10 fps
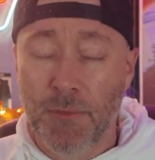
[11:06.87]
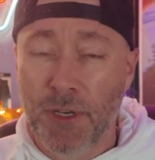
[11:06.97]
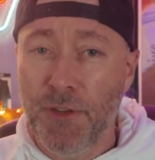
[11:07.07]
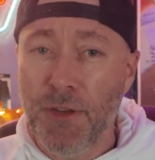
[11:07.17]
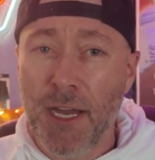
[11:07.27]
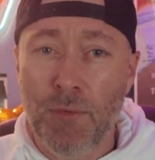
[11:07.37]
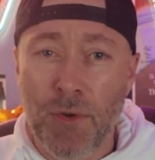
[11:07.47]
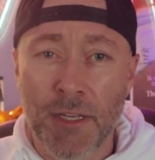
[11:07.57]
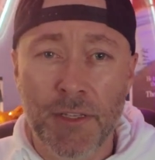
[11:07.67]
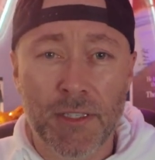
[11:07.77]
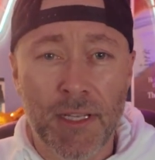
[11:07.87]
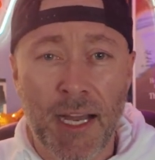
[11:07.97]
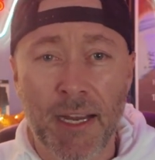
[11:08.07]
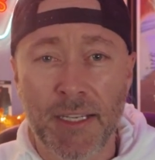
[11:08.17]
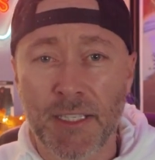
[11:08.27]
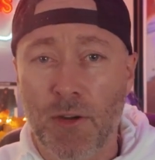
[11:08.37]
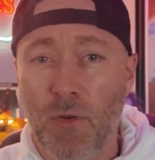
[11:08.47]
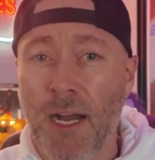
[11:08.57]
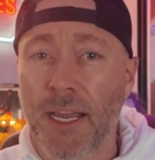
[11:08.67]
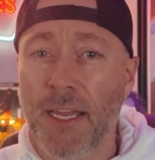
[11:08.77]
But if you got one that's nice and
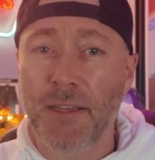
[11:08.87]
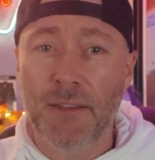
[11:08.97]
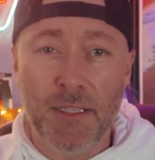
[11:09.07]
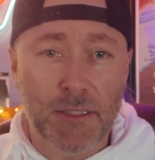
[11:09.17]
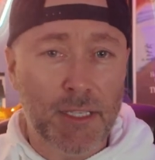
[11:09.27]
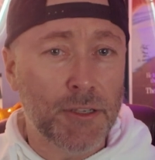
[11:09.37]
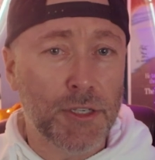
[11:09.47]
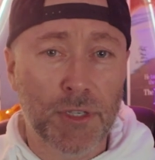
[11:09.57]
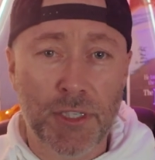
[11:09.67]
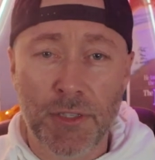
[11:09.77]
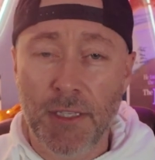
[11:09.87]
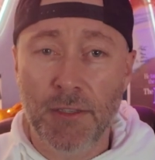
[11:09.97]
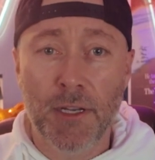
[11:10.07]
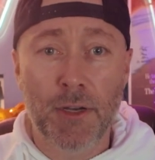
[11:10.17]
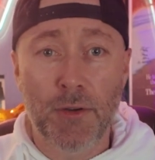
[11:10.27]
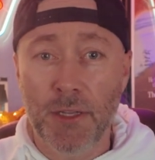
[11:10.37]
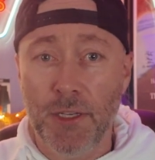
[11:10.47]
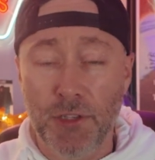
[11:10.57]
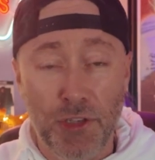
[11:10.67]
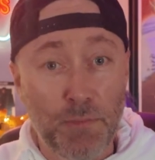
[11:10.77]
quiet and he tells you what you need to know, and
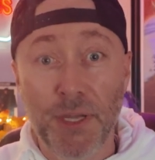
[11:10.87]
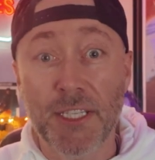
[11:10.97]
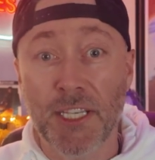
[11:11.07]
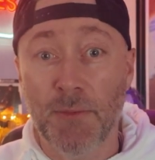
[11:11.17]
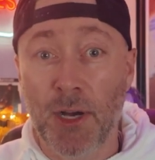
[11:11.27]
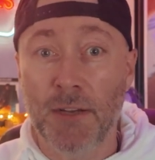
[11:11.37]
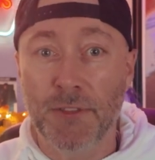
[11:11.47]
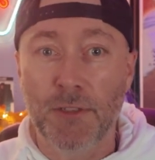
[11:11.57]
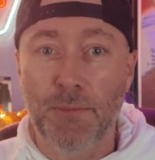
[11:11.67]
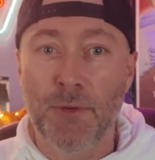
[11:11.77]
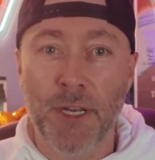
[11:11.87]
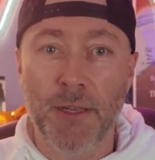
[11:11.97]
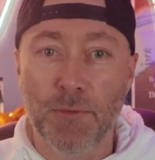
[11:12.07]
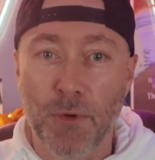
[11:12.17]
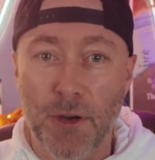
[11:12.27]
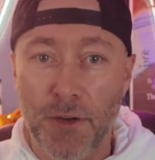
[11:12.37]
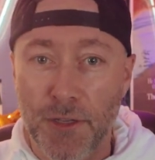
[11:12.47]
then you piss him off to the point where